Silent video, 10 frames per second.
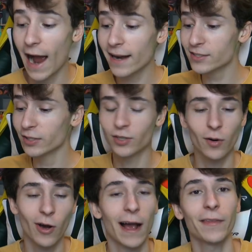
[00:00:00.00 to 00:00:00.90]
I honestly don't
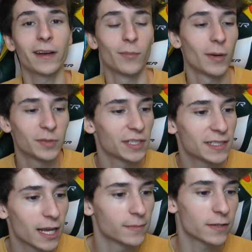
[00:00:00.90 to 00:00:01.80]
know how they come up with these
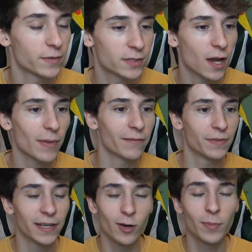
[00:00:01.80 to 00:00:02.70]
names. If you saw my
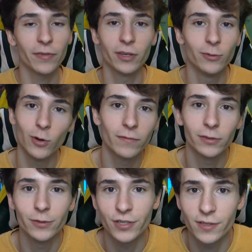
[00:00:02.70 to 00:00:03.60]
video about the new
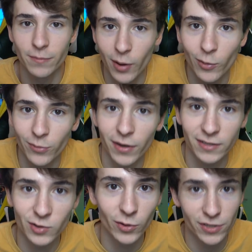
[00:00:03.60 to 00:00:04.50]
evolutions in Pokemon
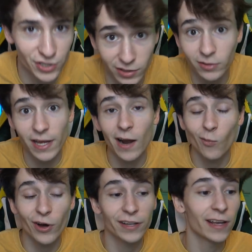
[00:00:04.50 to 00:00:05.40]
Sword and Shield that I
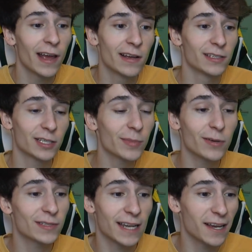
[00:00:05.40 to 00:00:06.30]
wanted, some of
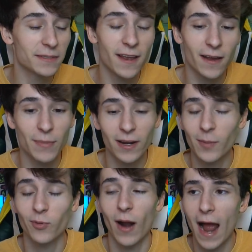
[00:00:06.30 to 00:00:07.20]
those names that I made
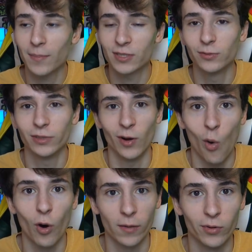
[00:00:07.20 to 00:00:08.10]
up were absolutely
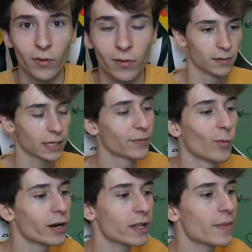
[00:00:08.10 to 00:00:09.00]
horrible. Like, for
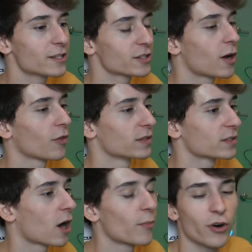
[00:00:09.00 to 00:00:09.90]
one of them, I just called the
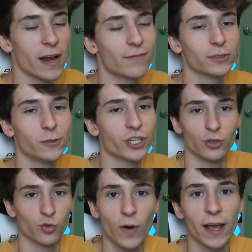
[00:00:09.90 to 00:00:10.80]
Skarmory evolution
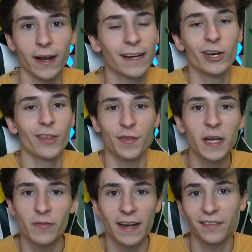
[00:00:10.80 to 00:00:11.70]
Greg. I couldn't think
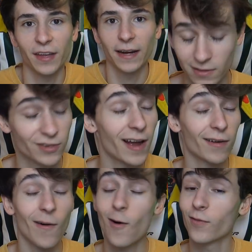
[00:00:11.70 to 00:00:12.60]
of anything. So yeah,
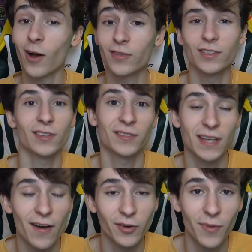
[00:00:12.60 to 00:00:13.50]
overall this is a
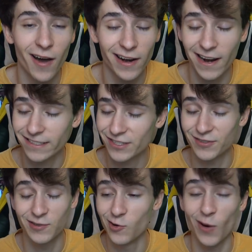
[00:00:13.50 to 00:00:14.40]
solid mon, and I just
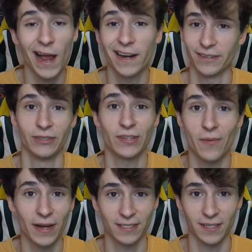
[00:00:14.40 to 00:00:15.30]
knew I had to use it on
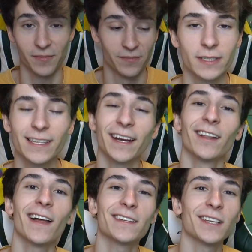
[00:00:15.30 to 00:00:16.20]
my team. Second to
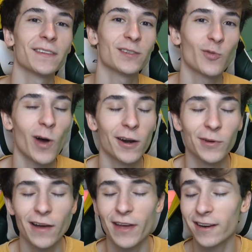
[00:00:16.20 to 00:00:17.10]
last on the squad, we
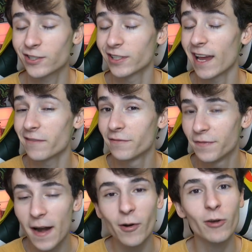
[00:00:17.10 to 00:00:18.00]
have actually a
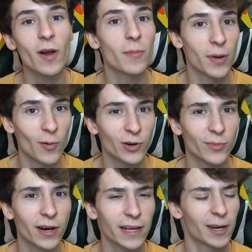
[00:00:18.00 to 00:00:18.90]
very rare
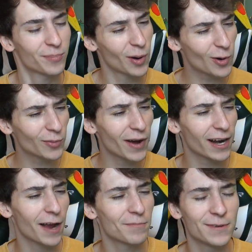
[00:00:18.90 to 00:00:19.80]
Pokemon, and a Pokemon
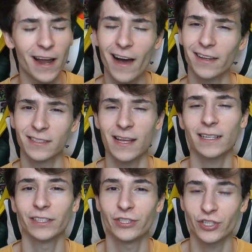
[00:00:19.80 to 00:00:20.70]
I'm not
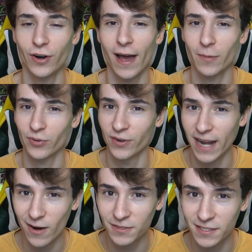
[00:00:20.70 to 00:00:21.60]
exactly sure how to
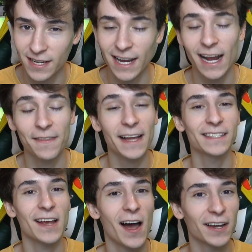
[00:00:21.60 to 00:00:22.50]
pronounce, and
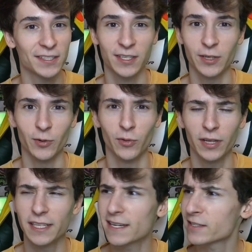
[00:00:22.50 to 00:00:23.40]
that's Ice-Q.
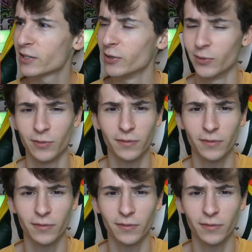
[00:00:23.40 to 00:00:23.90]
E-S-Q.